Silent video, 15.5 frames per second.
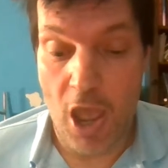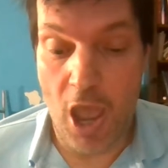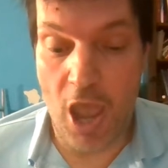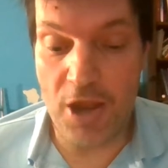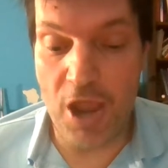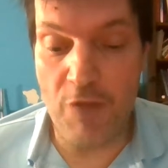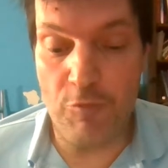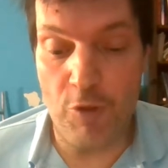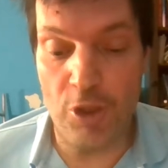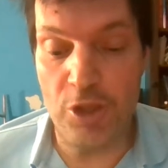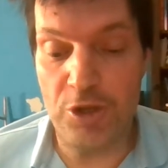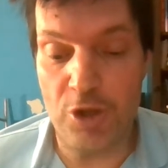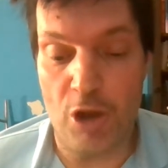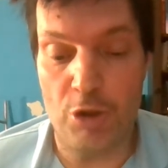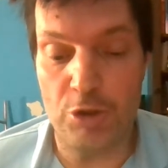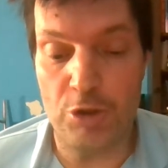and they really
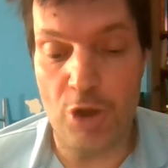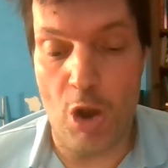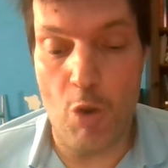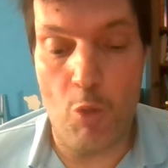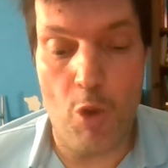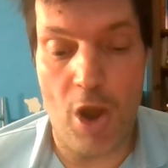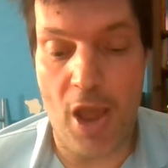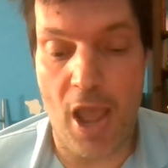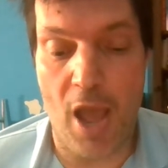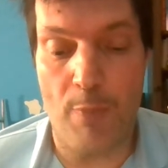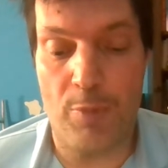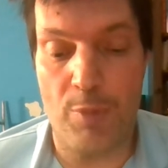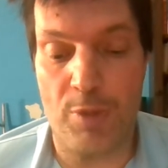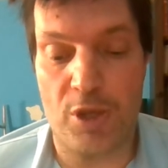don't know what happened,